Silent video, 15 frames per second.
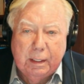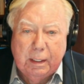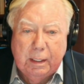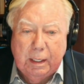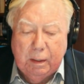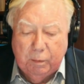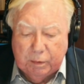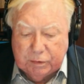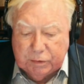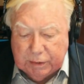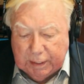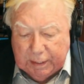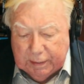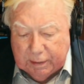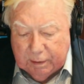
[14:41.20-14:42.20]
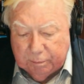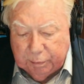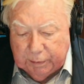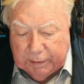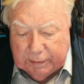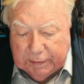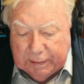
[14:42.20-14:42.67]
in which China
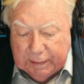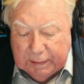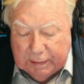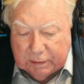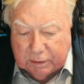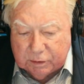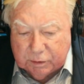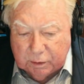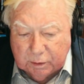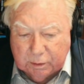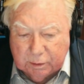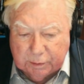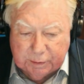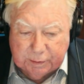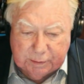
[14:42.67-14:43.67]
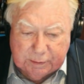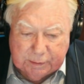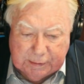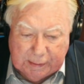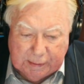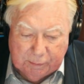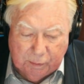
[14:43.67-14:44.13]
completely encircled
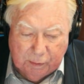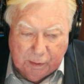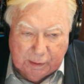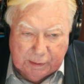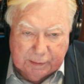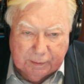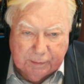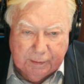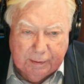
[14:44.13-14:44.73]
Taiwan